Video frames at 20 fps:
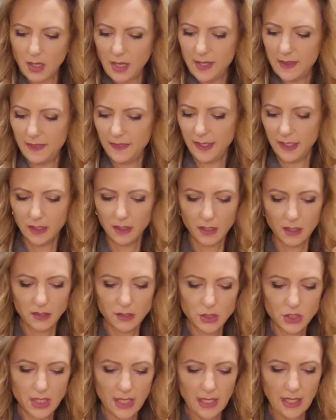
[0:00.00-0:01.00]
I think I'll
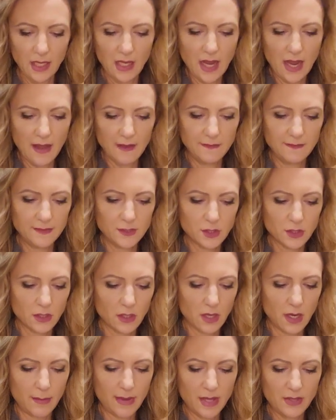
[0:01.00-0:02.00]
check it
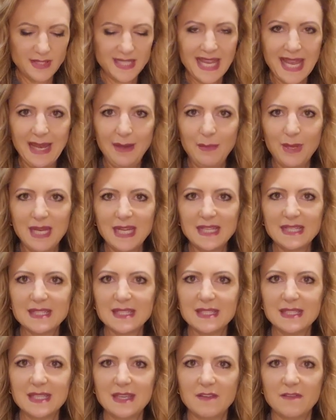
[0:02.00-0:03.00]
after about 10 minutes
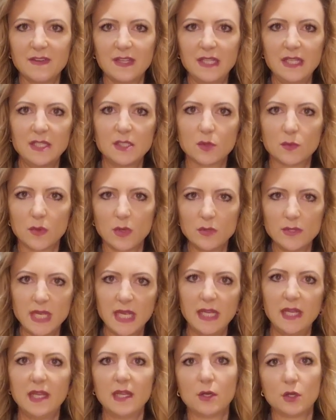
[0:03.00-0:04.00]
and see if I need to
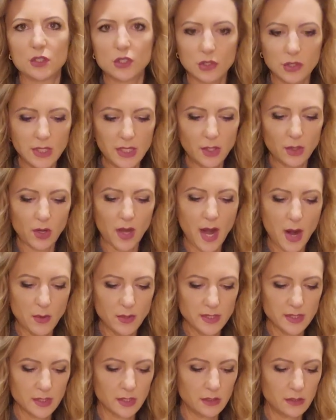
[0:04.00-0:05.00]
rotate it or turn it or how
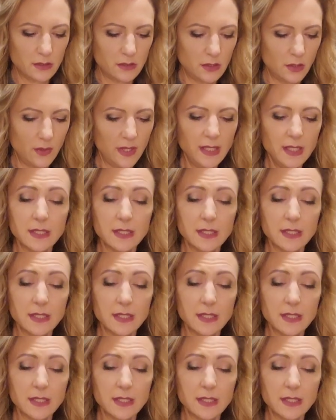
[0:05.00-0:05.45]
it's doing,